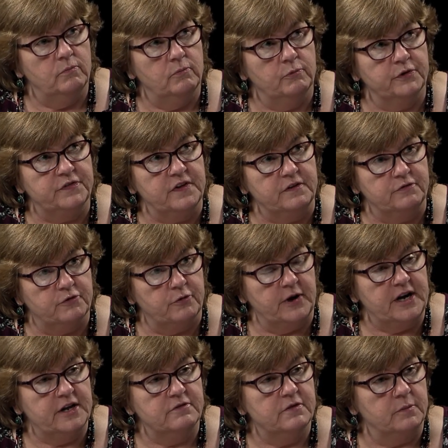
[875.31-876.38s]
received
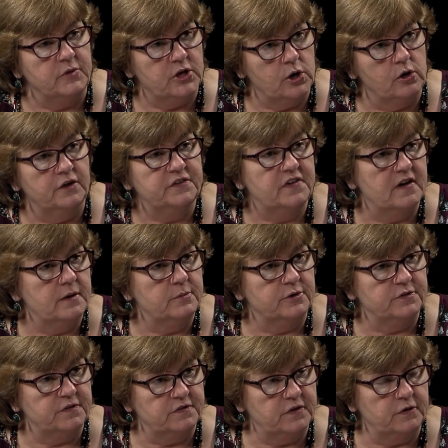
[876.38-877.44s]
training from the
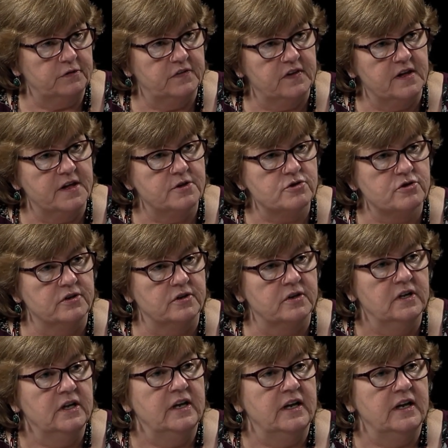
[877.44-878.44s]
Alzheimer's Association